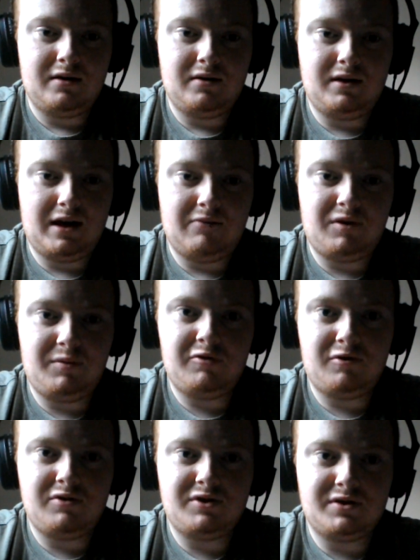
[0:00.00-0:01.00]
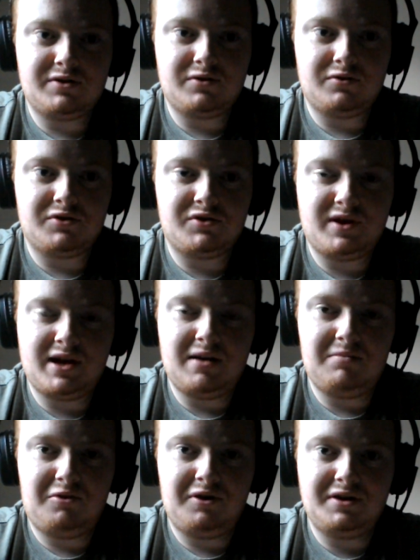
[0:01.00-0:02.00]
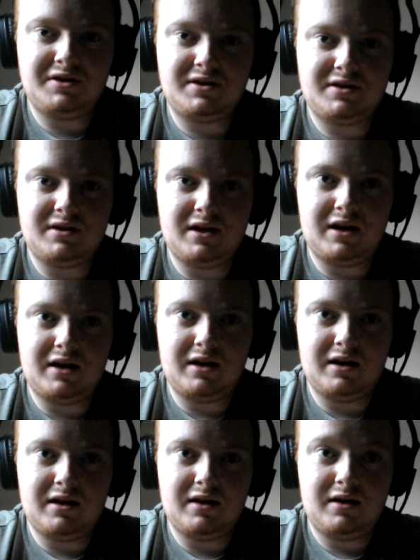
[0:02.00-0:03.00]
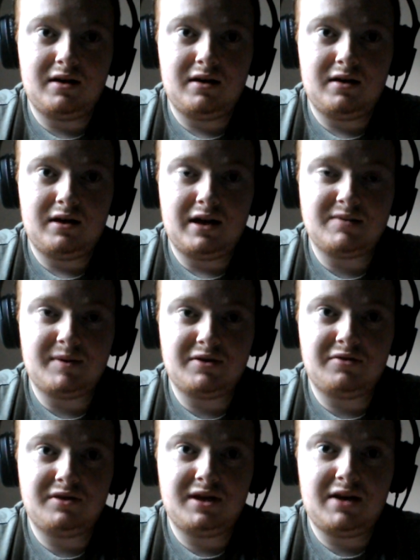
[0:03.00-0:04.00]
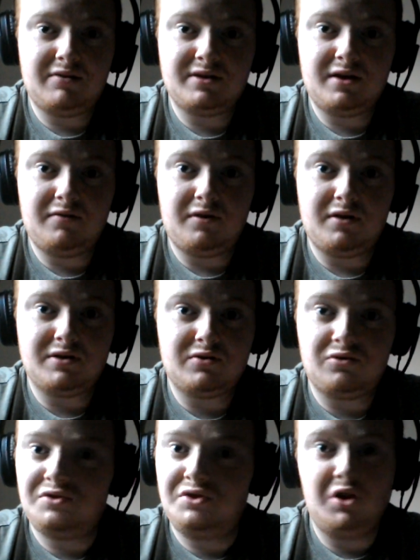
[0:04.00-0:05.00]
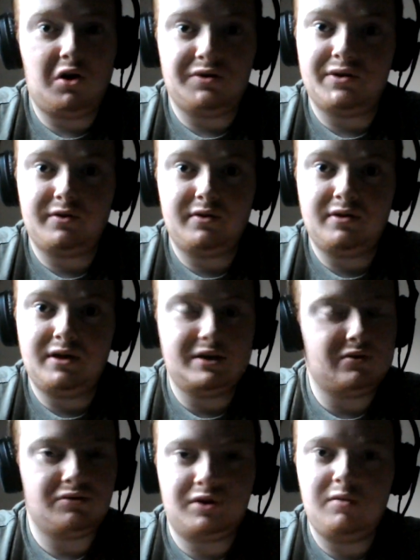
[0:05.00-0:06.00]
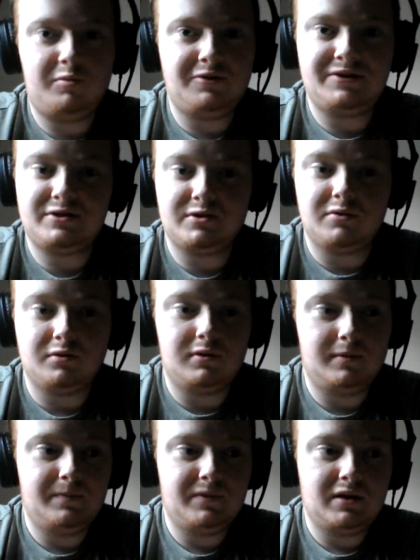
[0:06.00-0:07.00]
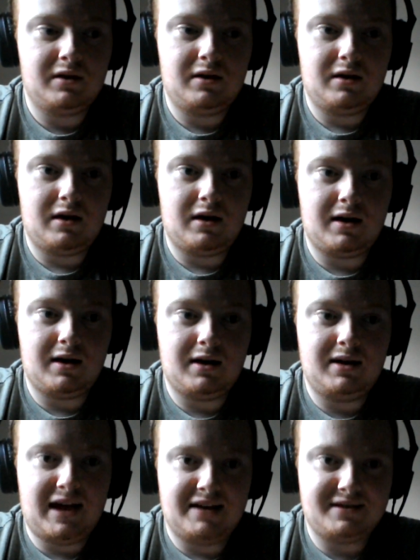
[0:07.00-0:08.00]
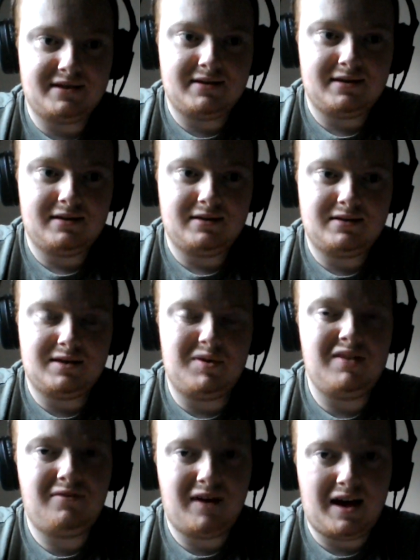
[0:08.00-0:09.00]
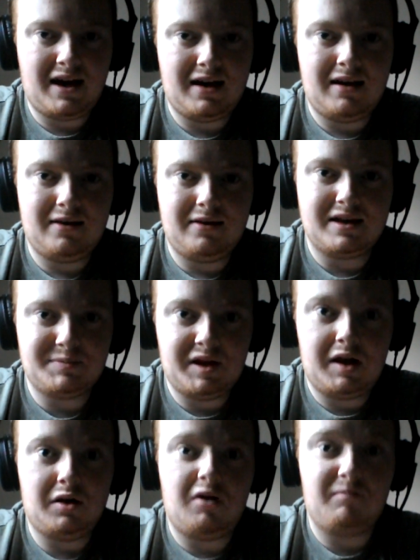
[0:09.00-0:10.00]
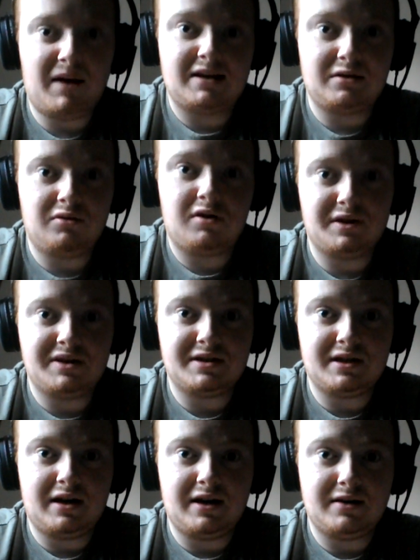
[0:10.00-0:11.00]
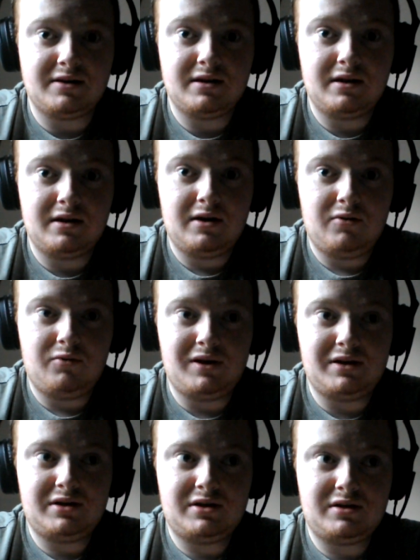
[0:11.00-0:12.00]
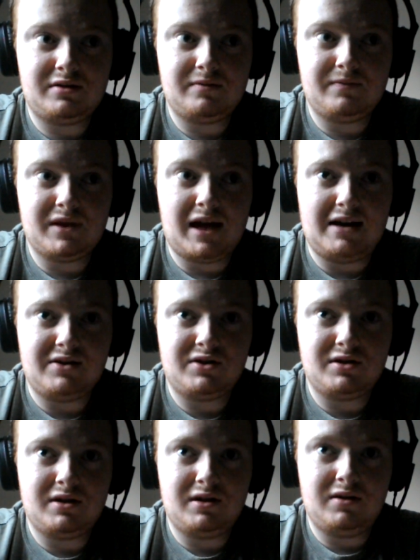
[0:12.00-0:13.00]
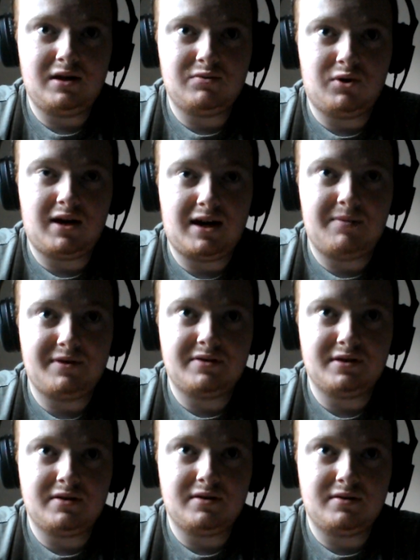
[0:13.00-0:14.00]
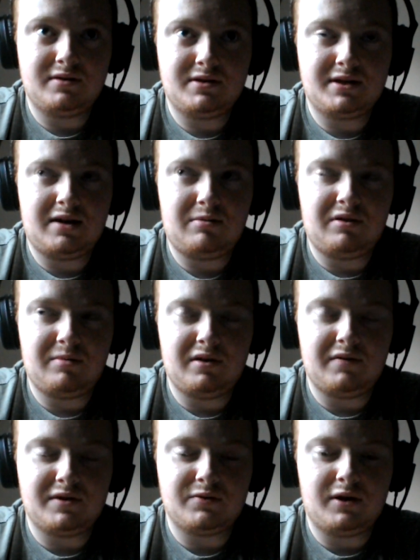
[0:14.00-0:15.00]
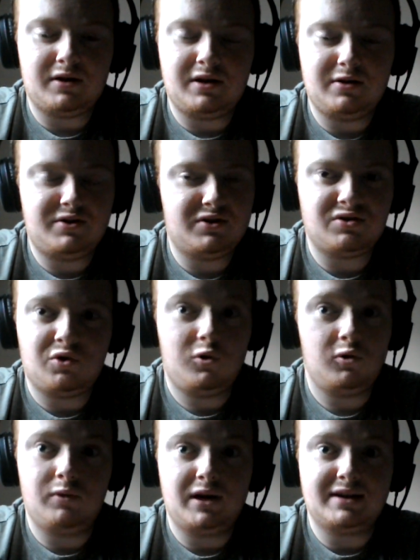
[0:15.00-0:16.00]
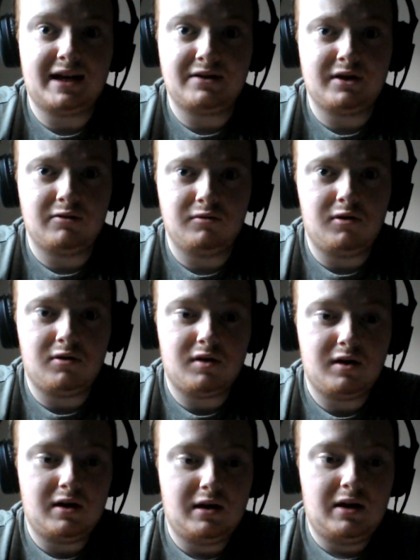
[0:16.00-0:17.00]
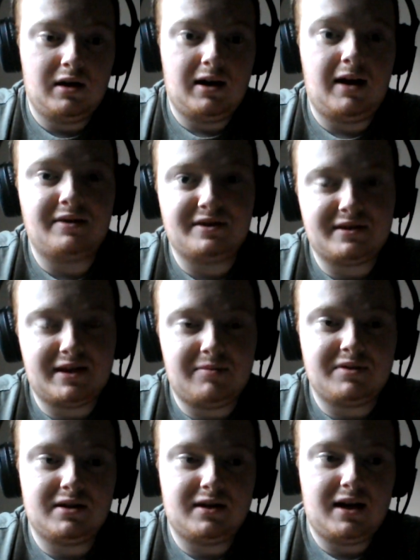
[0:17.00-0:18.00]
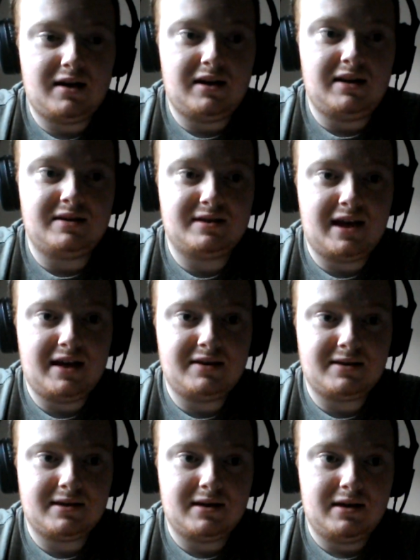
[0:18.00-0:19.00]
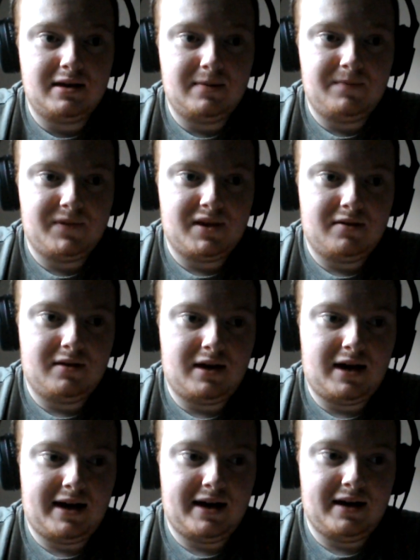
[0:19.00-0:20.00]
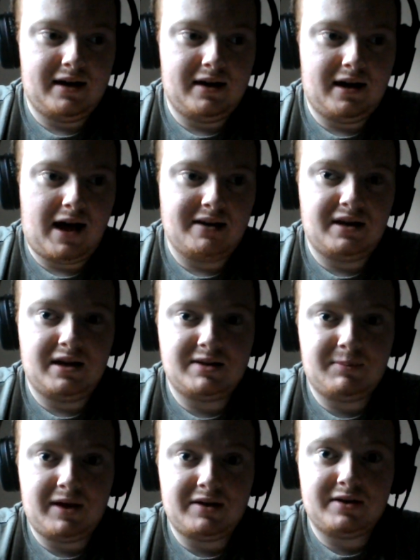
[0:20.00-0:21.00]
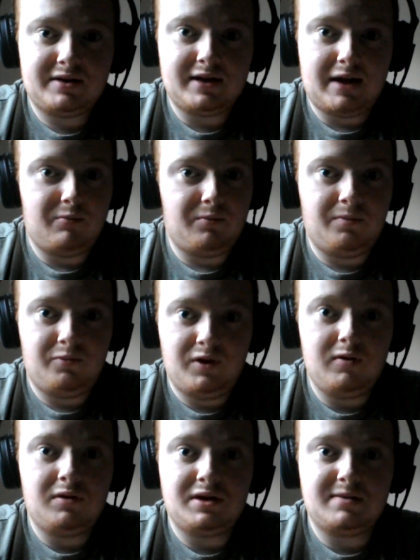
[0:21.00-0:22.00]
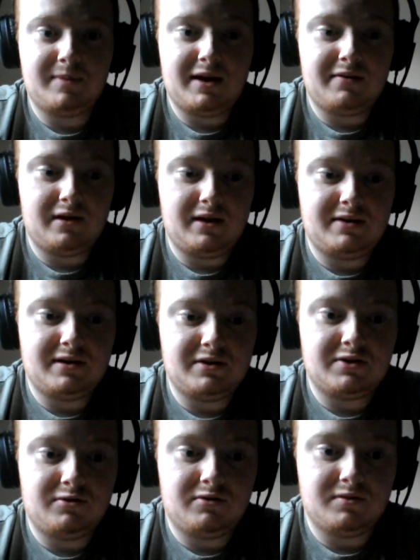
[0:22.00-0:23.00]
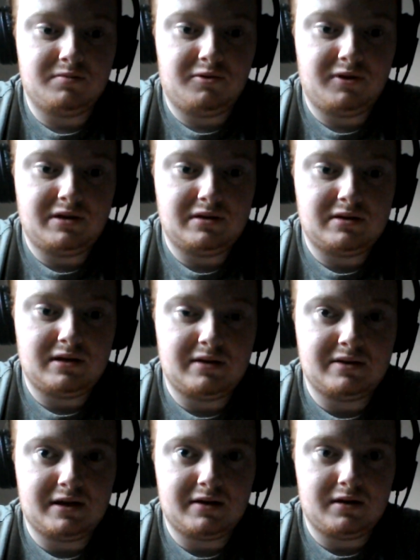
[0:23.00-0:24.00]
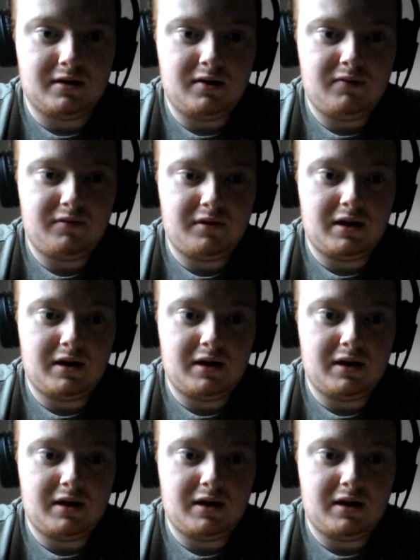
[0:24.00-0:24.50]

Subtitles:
Yeah, Romain Grosjean has scored 28 points. Esteban Gutierrez so far has scored none. He scored no points at all. Yes, to be fair, there's been a lot of bad luck on his side, which actually is what happened at Sauber, I believe, as well. He just always had no luck. And this has happened again. He says, and he expects, and we all expect, that he's going to score some points in the second half.